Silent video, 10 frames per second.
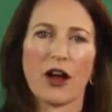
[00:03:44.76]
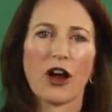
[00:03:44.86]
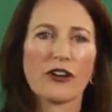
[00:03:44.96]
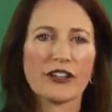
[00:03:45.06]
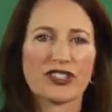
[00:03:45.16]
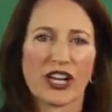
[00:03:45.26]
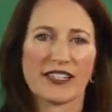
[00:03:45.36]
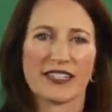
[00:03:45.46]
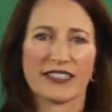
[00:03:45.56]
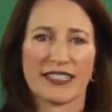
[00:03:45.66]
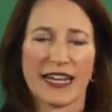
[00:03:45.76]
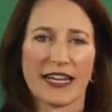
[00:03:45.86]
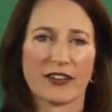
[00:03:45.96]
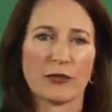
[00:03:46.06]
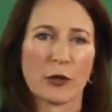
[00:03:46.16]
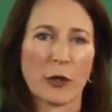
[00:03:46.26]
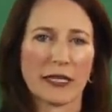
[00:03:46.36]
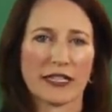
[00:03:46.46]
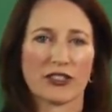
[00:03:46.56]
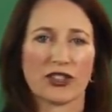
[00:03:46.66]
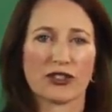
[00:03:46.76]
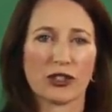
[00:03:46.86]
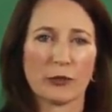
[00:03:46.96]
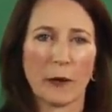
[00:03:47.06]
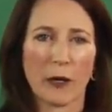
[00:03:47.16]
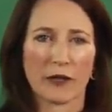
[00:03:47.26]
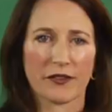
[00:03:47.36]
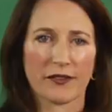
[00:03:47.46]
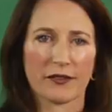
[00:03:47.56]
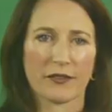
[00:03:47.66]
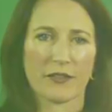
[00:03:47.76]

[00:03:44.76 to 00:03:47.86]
Our agenda today is broken into two parts.